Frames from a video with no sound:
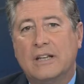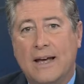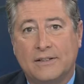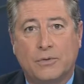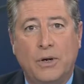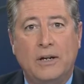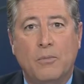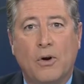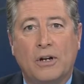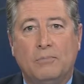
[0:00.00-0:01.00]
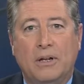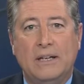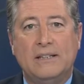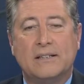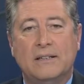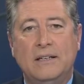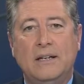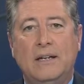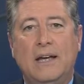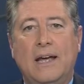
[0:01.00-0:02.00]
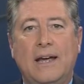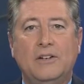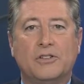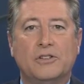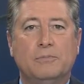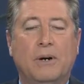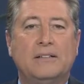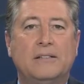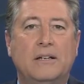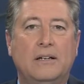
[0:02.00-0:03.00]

last week, Moorhead police and DEA agents busted